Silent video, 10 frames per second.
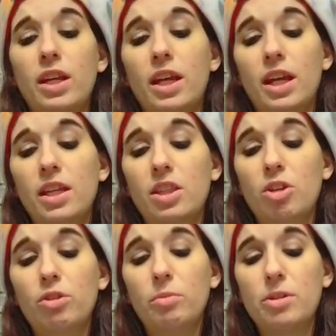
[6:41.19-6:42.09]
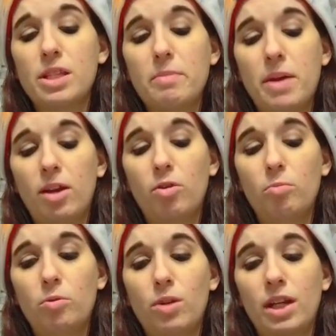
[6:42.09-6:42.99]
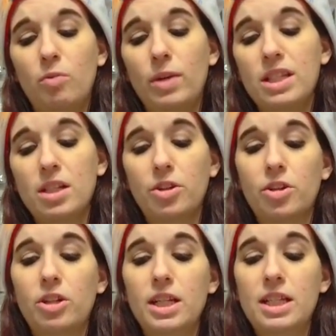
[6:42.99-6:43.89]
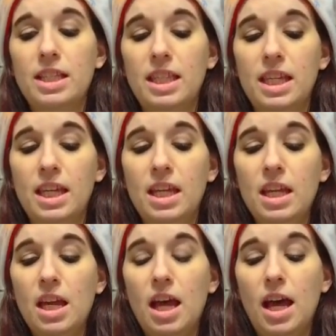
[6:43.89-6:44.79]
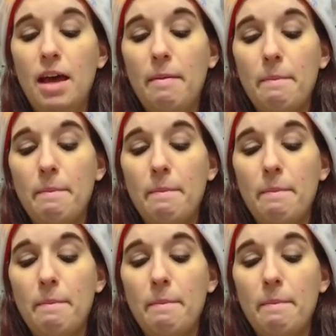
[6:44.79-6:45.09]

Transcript: And the only person back home who kind of waits on her is the uh,